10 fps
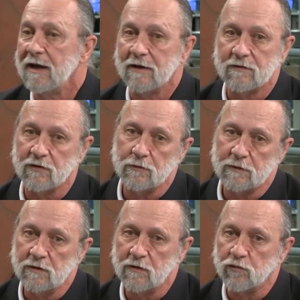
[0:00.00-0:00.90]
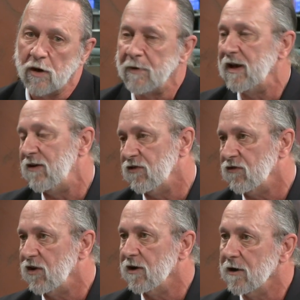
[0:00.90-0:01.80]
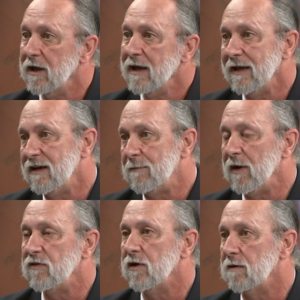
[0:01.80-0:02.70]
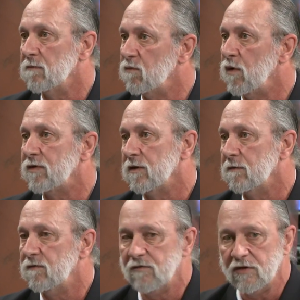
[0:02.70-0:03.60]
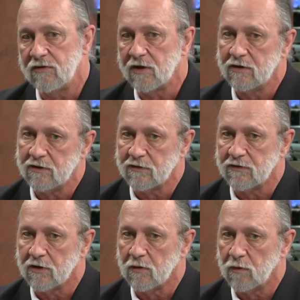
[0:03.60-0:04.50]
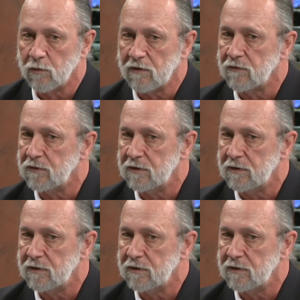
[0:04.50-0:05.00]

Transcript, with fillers: And so you know the trepidation's there, and it depends on what the vis conditions are. When we